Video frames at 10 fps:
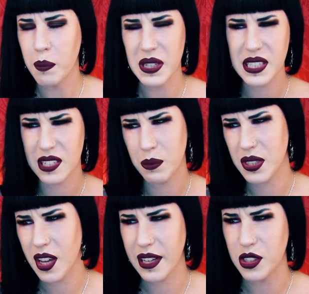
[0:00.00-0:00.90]
mixed in
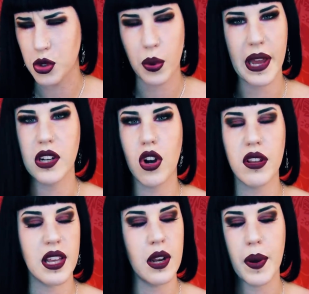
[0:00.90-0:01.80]
with kind of trad
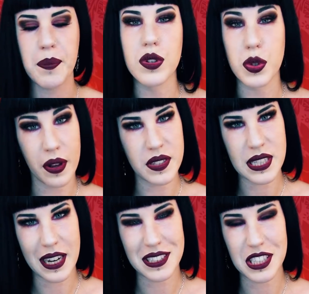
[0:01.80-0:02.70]
goth. Anyway, so I've
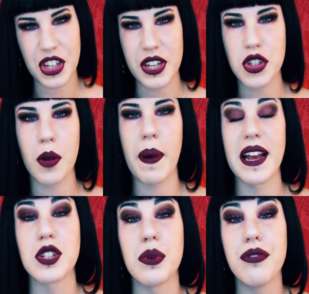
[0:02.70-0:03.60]
decided to change her
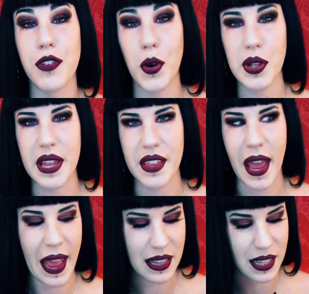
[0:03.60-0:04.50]
bag to a faux leather,
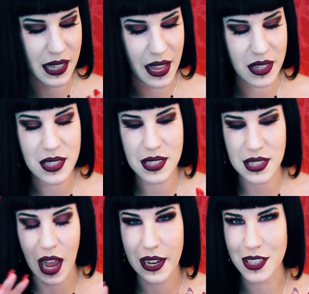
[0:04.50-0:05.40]
and the leather
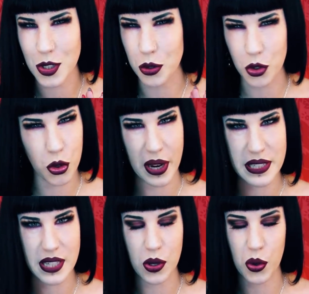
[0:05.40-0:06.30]
design is called
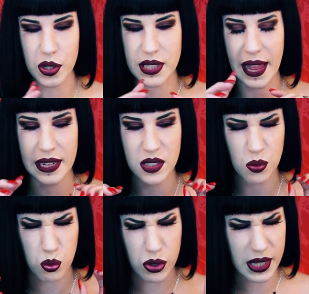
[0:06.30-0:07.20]
Crazy Horse and it's
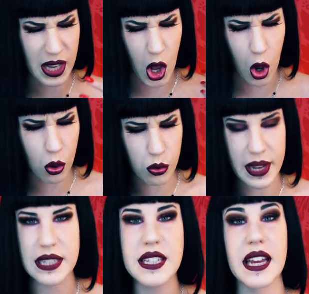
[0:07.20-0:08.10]
really old
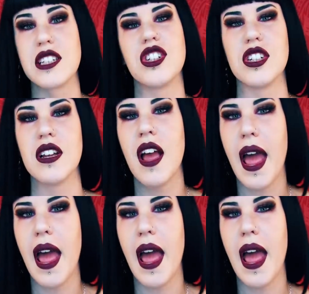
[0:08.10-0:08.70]
and textured.